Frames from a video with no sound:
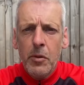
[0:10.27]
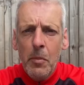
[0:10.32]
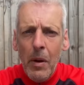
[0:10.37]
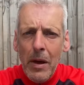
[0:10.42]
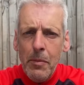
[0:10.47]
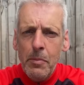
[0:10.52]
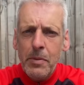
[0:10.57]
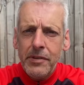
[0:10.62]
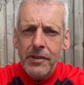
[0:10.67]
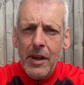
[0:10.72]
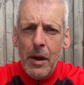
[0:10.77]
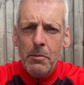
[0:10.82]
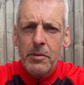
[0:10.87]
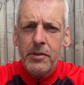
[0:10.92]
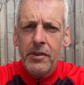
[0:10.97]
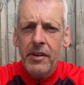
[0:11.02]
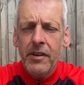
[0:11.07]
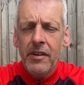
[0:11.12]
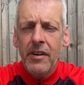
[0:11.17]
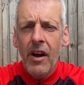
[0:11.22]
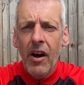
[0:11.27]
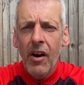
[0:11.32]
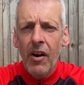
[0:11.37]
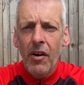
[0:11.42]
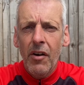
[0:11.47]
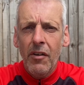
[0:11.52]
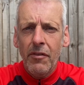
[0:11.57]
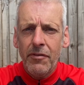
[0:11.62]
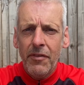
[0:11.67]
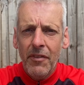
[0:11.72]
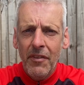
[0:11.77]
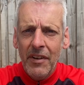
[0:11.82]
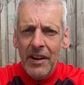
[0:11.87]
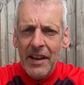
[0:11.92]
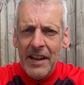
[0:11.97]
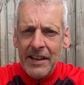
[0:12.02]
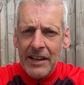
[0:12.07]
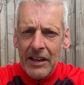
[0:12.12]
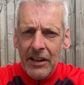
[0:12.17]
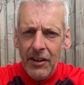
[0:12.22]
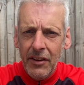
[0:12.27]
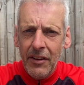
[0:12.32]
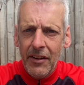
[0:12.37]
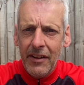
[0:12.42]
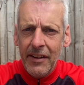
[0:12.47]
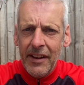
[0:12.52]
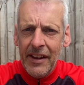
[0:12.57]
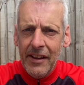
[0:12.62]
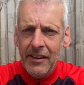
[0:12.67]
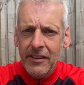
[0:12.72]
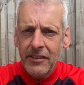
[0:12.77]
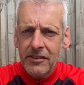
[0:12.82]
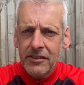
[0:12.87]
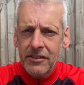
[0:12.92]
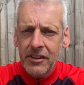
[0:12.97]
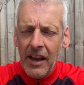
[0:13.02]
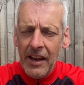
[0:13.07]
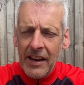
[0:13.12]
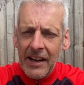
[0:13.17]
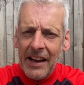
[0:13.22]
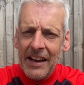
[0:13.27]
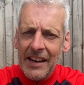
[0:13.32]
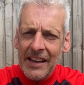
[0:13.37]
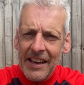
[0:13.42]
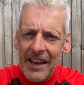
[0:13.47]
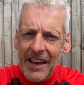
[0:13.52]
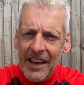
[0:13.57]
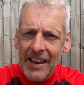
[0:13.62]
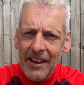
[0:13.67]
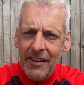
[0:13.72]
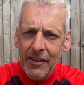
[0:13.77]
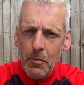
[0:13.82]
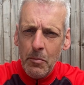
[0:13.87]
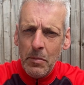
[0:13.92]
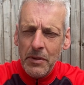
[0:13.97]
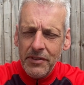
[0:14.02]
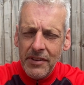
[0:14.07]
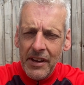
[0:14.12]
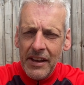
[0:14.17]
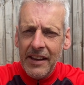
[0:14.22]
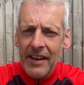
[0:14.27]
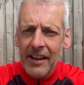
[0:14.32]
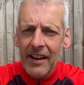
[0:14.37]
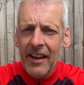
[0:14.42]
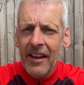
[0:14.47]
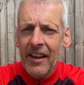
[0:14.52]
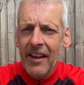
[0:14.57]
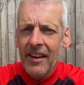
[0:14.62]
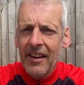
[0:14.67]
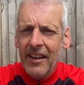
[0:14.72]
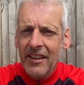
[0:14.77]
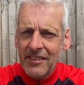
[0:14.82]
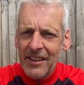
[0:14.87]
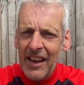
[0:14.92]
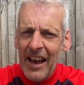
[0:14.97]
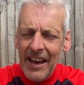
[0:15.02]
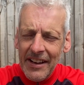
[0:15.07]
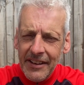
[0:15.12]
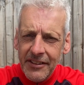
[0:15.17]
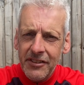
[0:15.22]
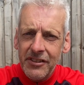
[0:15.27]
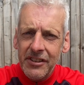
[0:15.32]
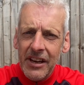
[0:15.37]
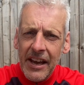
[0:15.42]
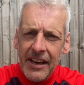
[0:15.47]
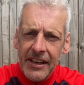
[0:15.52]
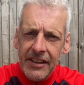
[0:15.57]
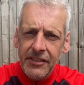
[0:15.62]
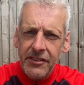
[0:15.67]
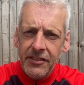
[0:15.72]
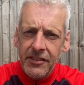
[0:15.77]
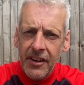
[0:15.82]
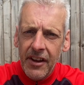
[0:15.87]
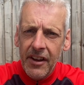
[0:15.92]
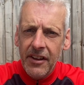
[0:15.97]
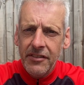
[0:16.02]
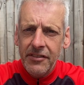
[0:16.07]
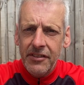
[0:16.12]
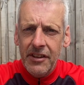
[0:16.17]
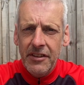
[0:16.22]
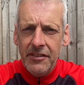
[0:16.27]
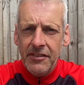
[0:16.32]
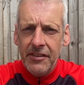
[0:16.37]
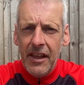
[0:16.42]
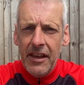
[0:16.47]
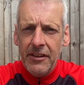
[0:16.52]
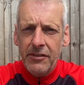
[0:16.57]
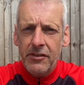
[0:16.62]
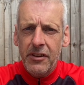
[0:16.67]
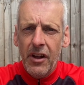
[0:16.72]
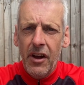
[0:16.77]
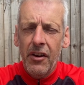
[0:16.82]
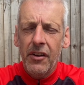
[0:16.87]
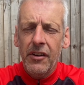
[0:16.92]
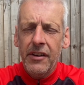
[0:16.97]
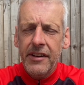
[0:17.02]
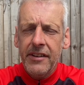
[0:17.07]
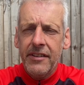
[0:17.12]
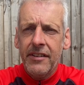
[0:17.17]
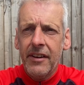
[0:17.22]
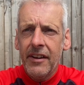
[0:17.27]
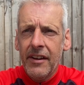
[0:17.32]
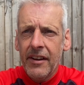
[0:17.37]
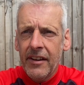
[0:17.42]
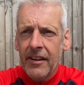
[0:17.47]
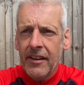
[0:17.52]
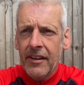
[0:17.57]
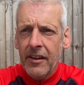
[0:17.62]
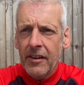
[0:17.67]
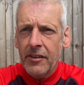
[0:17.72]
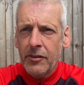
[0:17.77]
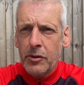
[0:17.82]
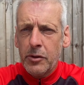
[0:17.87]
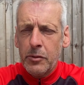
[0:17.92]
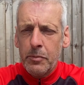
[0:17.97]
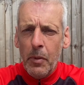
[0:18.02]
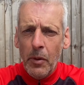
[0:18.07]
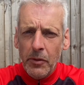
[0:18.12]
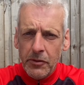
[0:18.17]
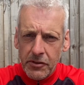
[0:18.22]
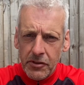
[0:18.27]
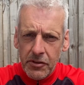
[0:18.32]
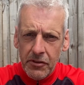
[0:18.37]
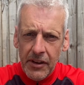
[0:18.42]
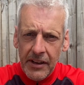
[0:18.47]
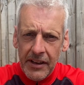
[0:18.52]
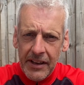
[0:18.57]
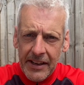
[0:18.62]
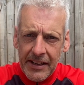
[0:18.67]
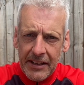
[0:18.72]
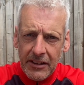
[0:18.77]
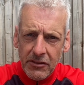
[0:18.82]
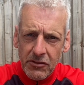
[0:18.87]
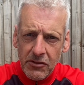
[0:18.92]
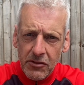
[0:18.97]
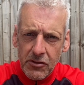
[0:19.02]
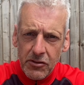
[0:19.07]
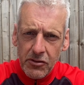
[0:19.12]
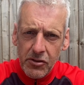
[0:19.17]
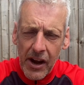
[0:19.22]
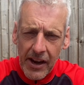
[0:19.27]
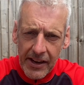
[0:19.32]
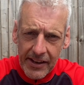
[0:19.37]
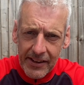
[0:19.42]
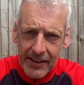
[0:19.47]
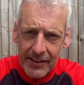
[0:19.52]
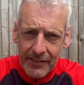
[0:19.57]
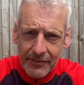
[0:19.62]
my perception of Lidl cycling gear in particular has kind of changed since they started sponsoring Lidl Trek,